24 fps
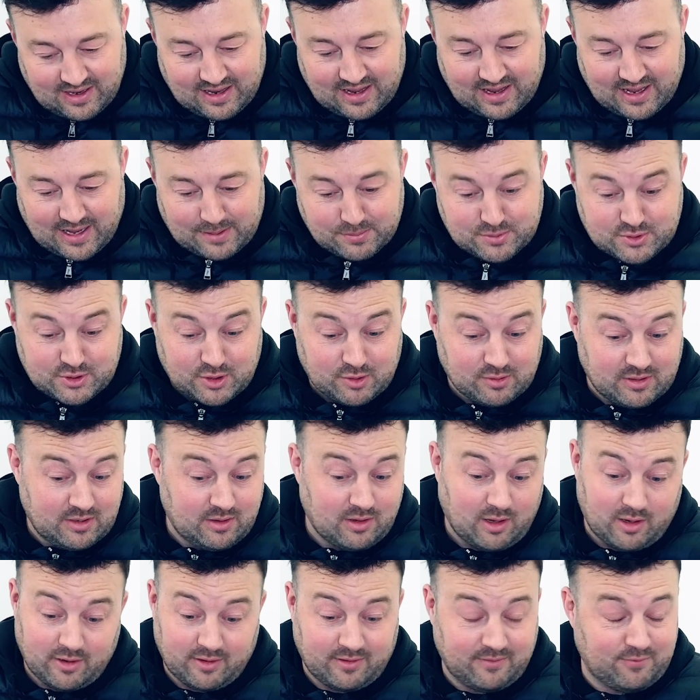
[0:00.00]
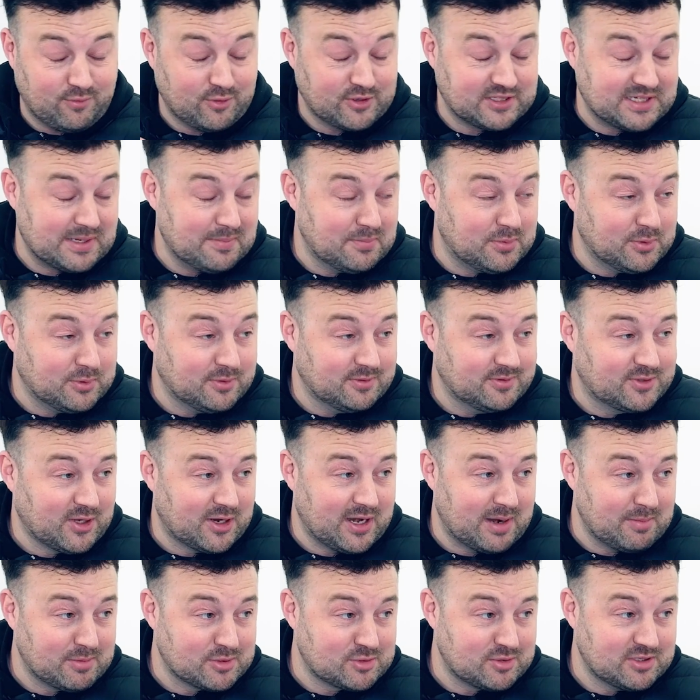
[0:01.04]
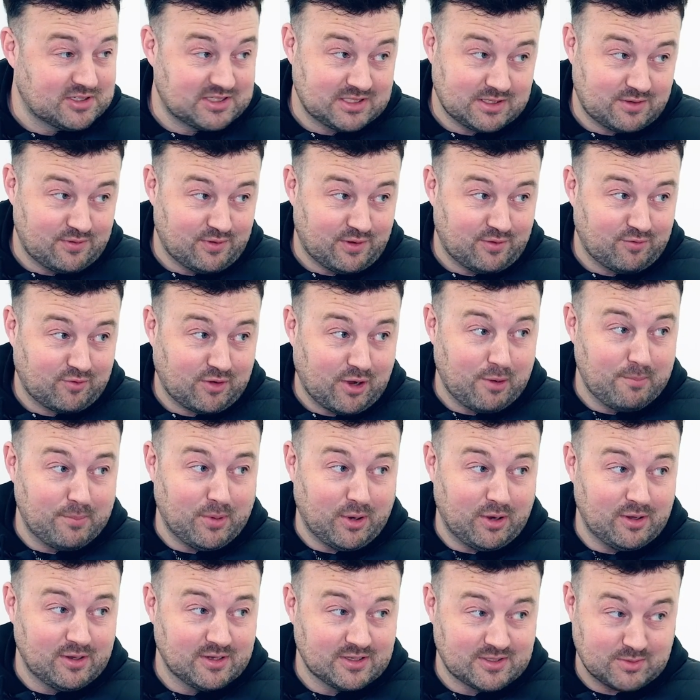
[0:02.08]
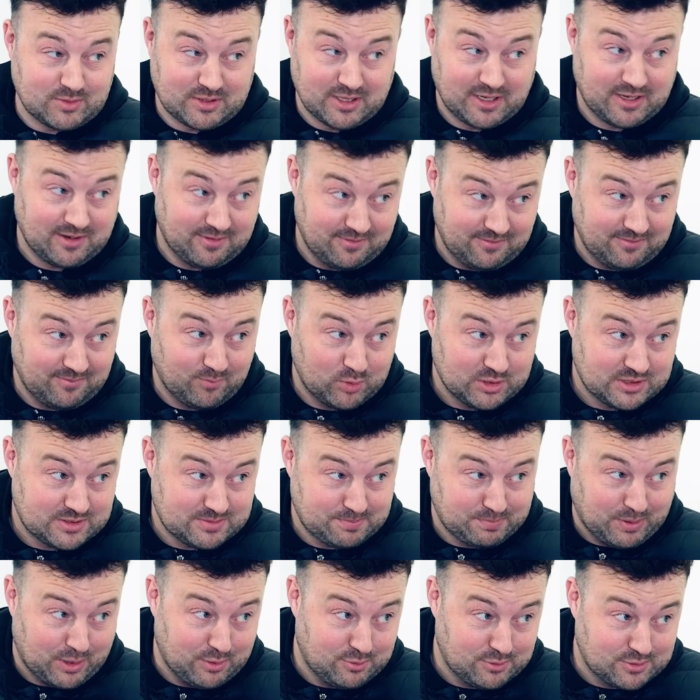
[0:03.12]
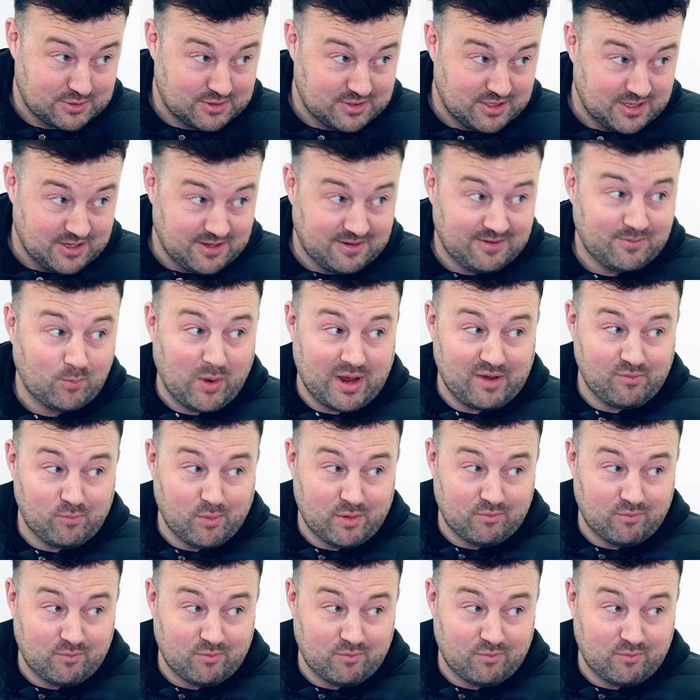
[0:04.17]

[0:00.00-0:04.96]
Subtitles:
Yeah, absolutely. Like, for example, Dynamics 365 Copilot that was post the Wave